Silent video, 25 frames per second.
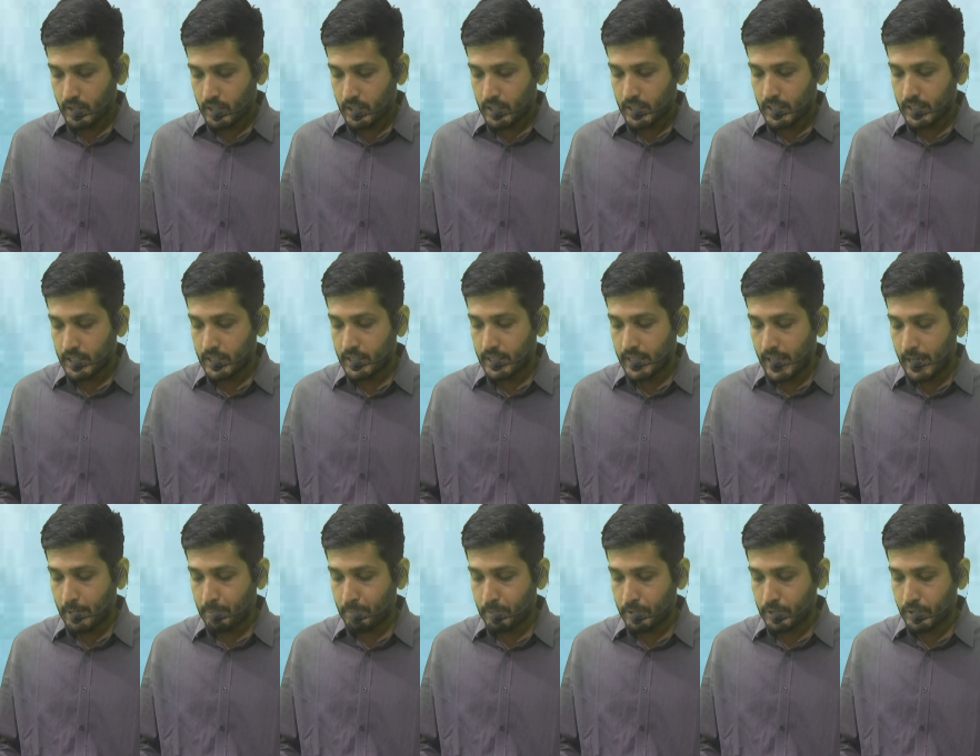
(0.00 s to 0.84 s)
In
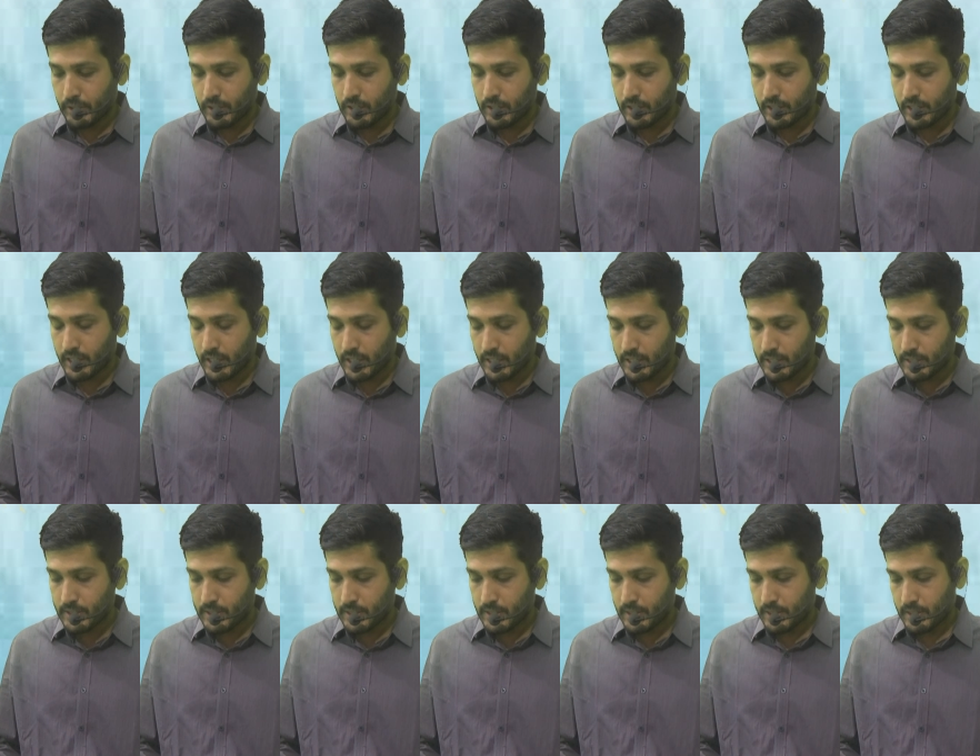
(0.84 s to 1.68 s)
that particular
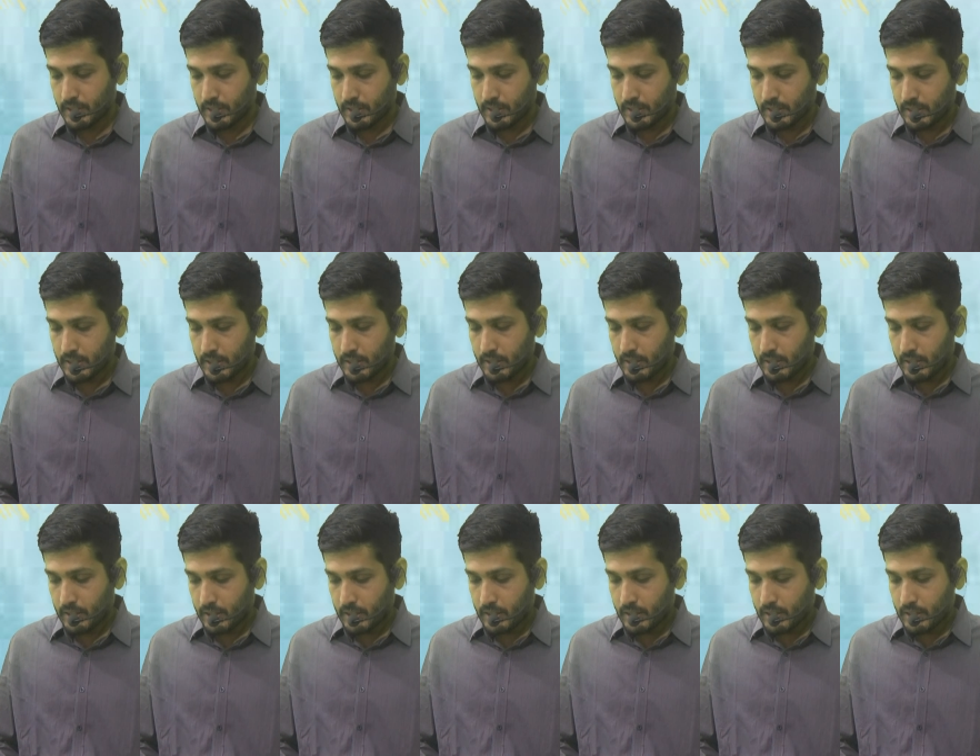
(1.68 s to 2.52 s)
case
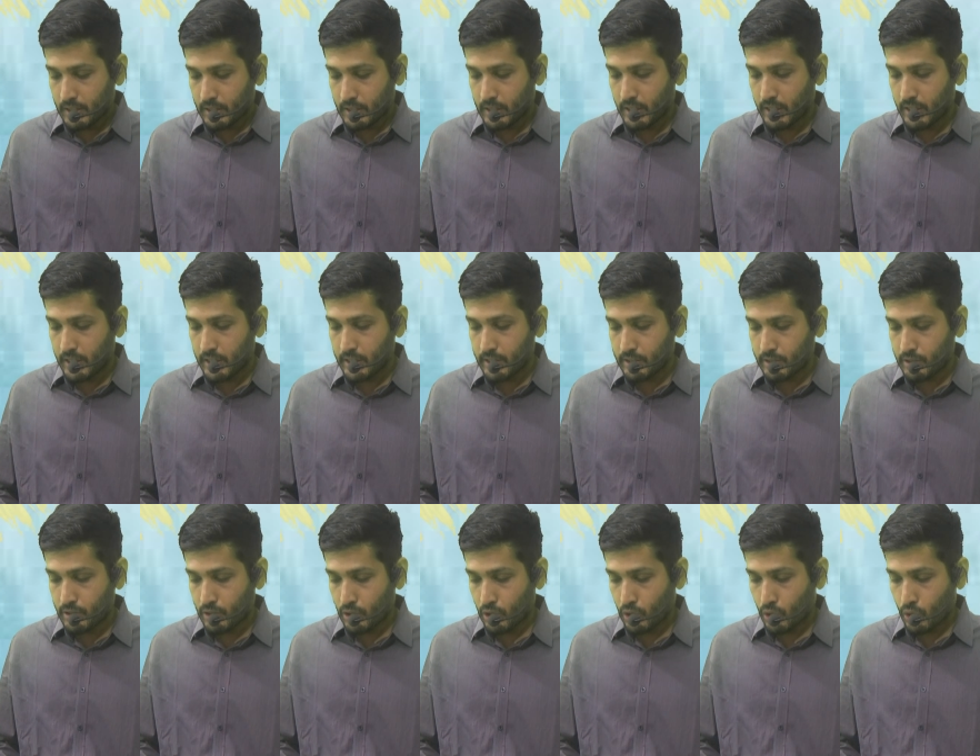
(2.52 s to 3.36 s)
there
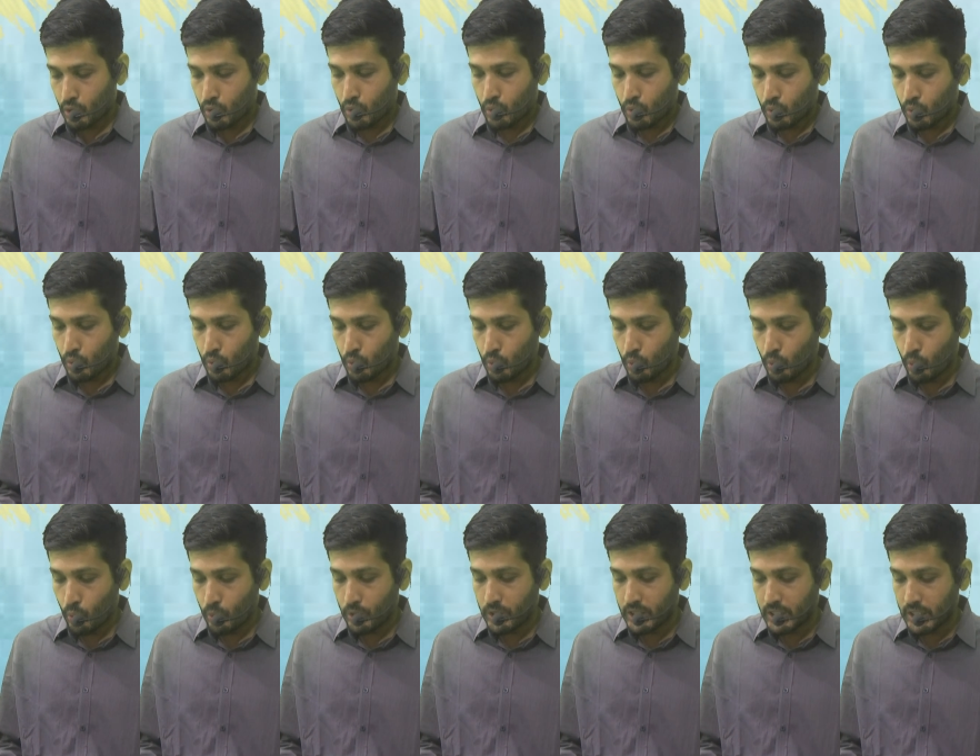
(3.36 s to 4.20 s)
is
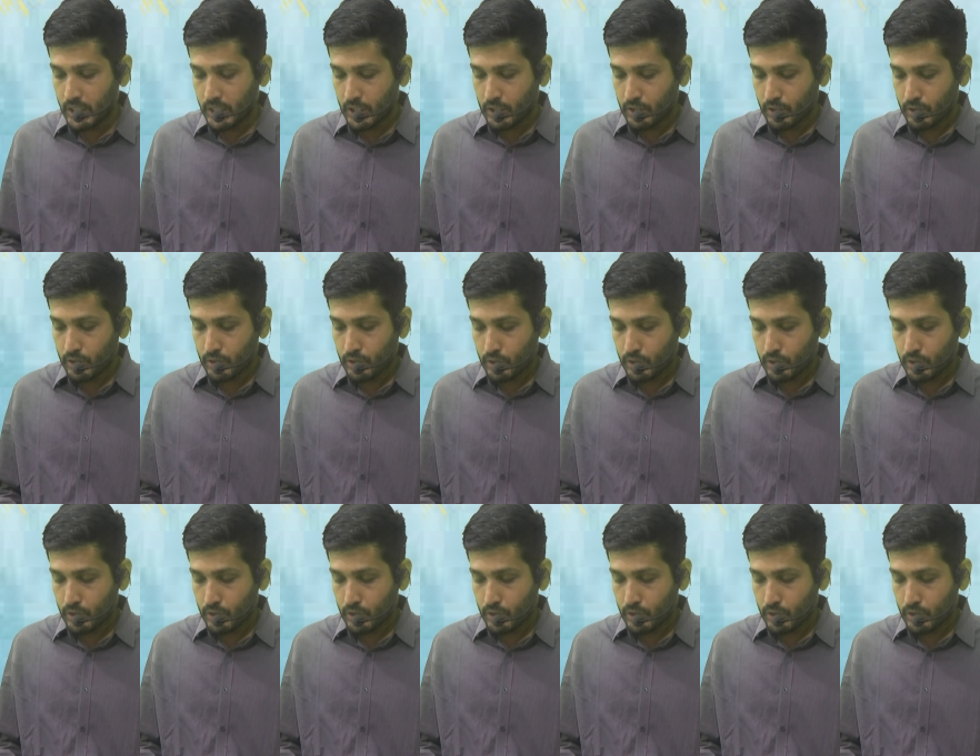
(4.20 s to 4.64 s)
no need